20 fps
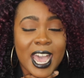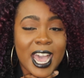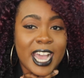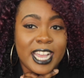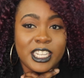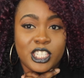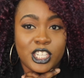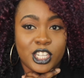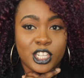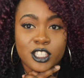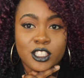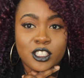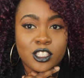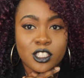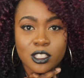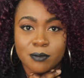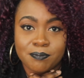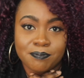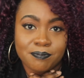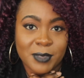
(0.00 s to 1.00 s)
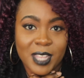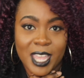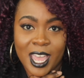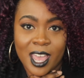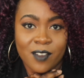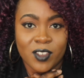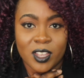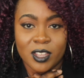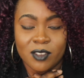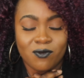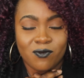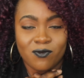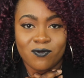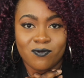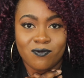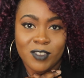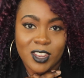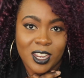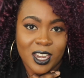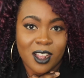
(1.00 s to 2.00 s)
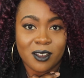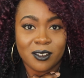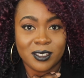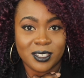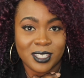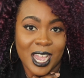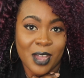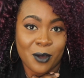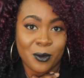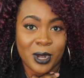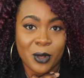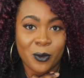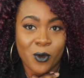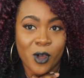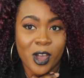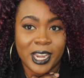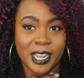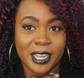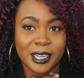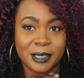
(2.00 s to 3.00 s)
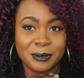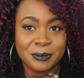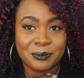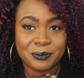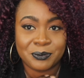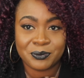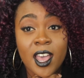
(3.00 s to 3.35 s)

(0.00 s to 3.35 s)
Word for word: I just haven't, you know, got what I wanted.